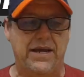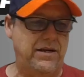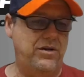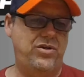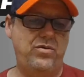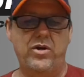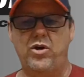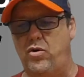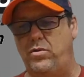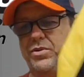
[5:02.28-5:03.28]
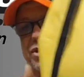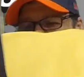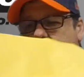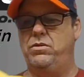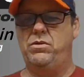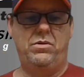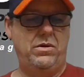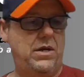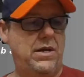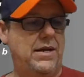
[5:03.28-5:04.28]
into the hoops.
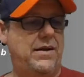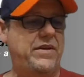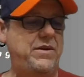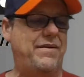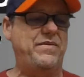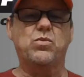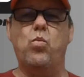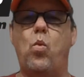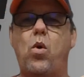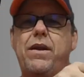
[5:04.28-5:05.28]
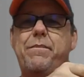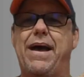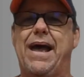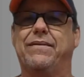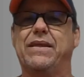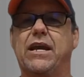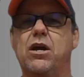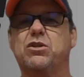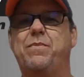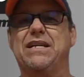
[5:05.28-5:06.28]
Then you have this one bag that
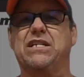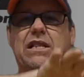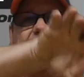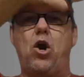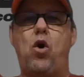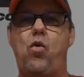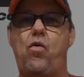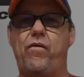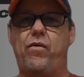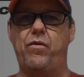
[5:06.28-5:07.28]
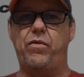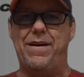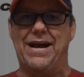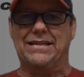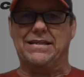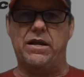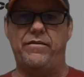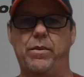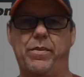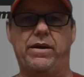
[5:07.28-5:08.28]
goes basically over the backside
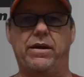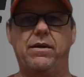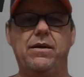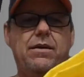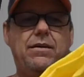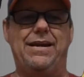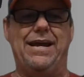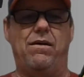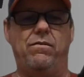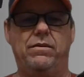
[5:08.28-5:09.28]
of your bike. Now,